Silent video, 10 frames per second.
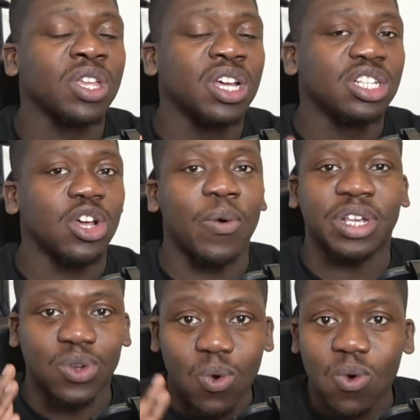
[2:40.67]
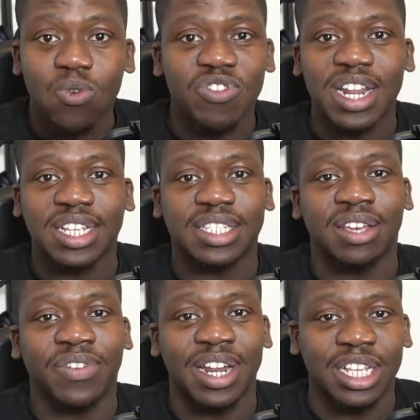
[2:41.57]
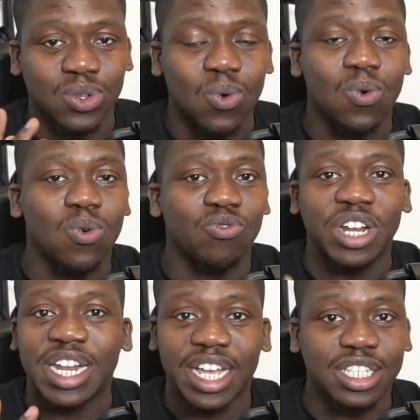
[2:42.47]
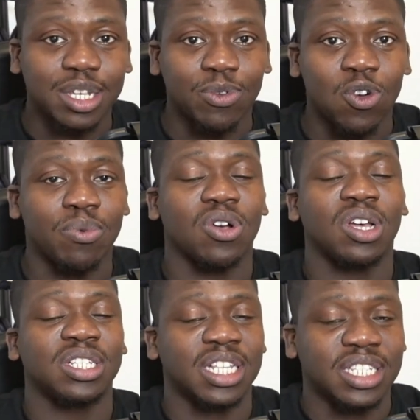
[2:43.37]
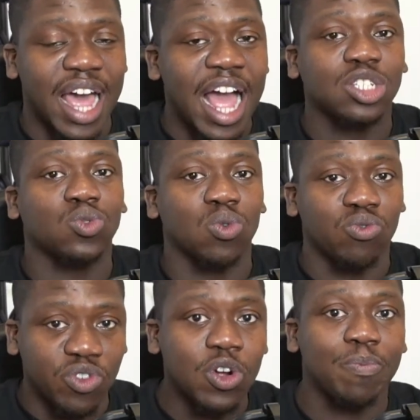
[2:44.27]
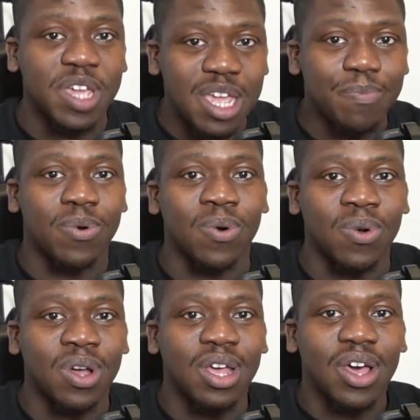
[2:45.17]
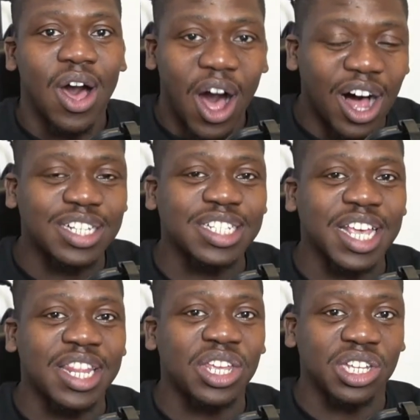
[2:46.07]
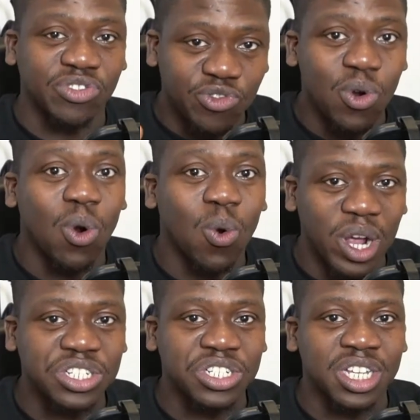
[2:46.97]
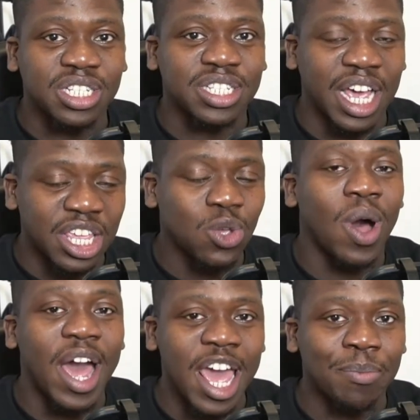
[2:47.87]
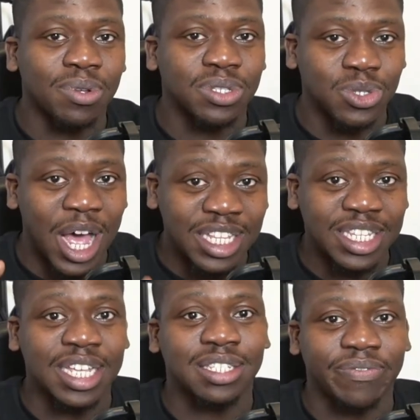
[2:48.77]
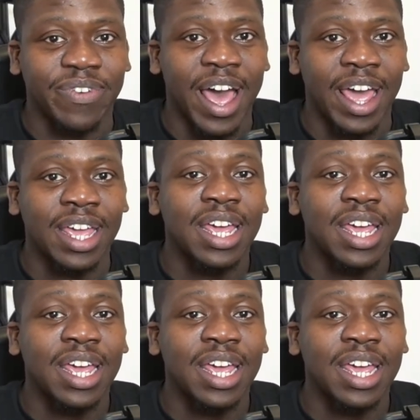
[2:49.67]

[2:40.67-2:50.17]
So it's all relative and it's all relatable because it's actual real people asking these real questions that you are able to identify